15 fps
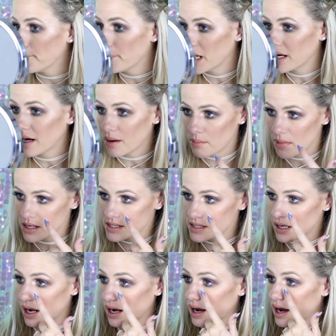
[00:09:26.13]
But I must
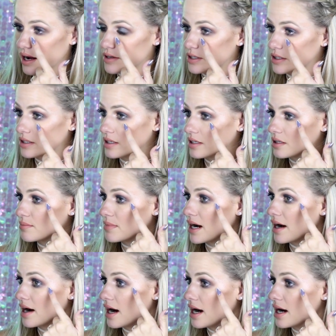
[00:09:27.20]
say, like, underneath my
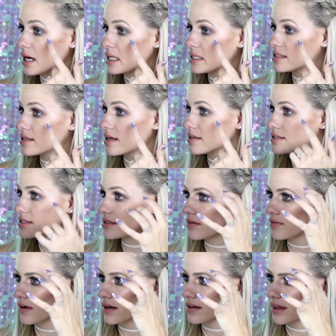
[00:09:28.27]
eyes and
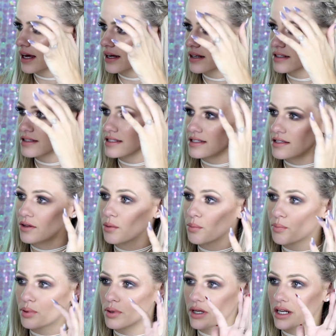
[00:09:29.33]
stuff like that, it's still
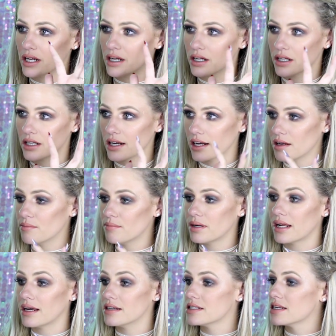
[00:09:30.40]
pretty good in
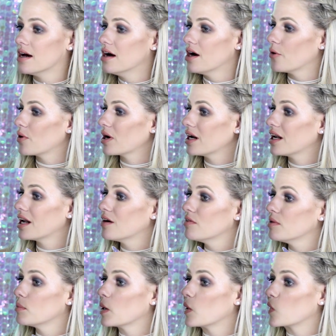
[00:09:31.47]
place. What I love
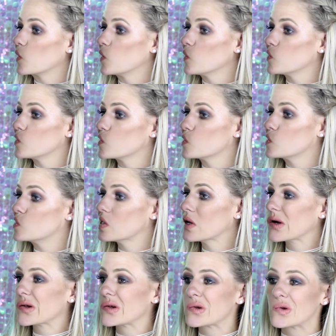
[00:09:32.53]
about it is
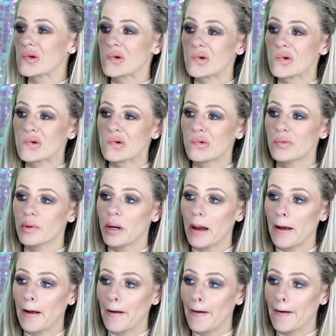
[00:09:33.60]
that
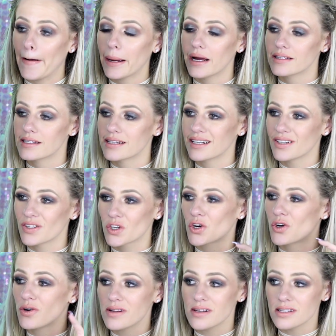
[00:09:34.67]
it didn't
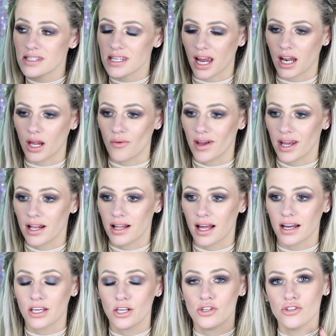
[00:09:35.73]
crease anyway.
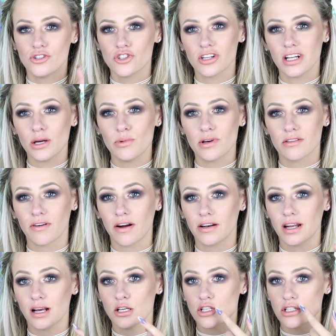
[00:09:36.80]
Like, usually with
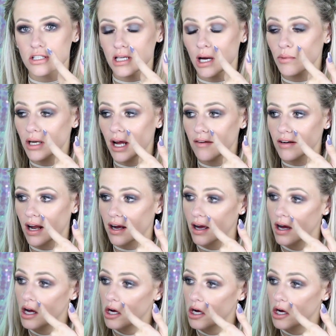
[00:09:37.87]
foundations I would have like